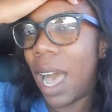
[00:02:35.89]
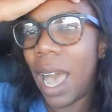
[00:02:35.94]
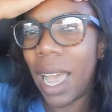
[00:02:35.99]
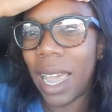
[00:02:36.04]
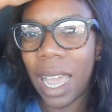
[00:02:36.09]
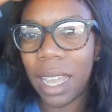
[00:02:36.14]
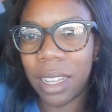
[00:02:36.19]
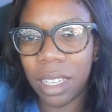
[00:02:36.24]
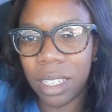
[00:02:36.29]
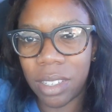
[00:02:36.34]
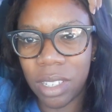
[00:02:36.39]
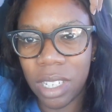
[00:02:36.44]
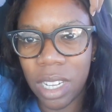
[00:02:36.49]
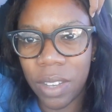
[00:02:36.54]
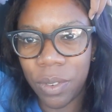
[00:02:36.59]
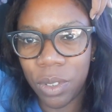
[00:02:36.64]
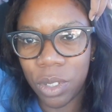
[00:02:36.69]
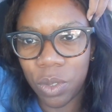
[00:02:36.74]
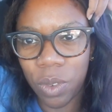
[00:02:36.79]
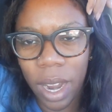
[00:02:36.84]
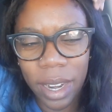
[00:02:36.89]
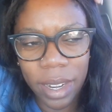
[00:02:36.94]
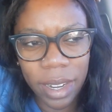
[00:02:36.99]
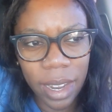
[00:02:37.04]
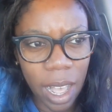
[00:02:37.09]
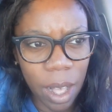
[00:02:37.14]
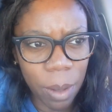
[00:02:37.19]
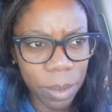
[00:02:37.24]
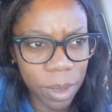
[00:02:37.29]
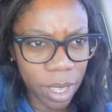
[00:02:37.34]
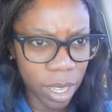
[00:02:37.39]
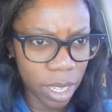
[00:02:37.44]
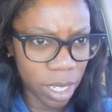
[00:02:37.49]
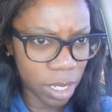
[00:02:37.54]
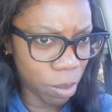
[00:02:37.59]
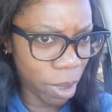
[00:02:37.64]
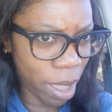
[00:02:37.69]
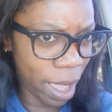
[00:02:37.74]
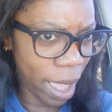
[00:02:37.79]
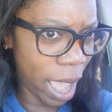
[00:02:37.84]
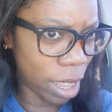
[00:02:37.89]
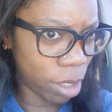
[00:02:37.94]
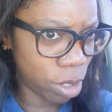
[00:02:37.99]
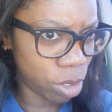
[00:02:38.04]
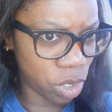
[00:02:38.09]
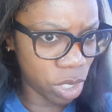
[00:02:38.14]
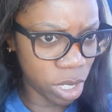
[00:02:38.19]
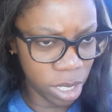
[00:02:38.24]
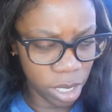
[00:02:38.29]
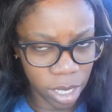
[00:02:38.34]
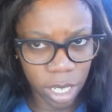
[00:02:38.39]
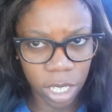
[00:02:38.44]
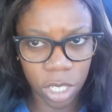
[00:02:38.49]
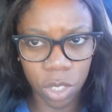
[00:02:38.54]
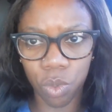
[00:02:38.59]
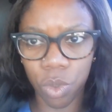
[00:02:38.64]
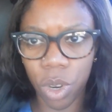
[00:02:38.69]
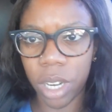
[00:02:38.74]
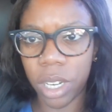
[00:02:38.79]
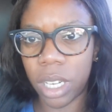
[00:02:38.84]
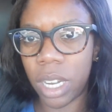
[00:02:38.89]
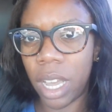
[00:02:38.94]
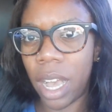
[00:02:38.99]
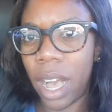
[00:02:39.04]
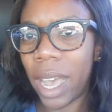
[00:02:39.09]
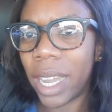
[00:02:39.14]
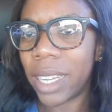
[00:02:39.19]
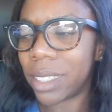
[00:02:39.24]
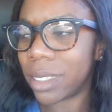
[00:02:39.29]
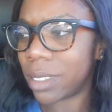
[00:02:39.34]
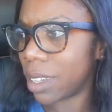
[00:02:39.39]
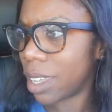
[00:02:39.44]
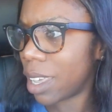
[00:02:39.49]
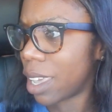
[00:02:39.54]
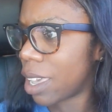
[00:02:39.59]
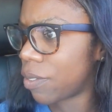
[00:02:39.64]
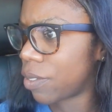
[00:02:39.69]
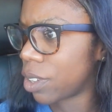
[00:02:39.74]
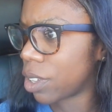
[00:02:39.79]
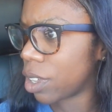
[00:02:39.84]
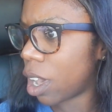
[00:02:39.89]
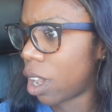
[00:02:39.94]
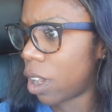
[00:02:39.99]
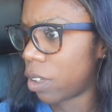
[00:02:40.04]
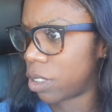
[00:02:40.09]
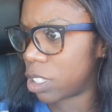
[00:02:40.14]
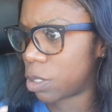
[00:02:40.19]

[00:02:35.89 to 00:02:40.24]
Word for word: I got the sniffles right now because my allergies is running hot and heavy, y'all.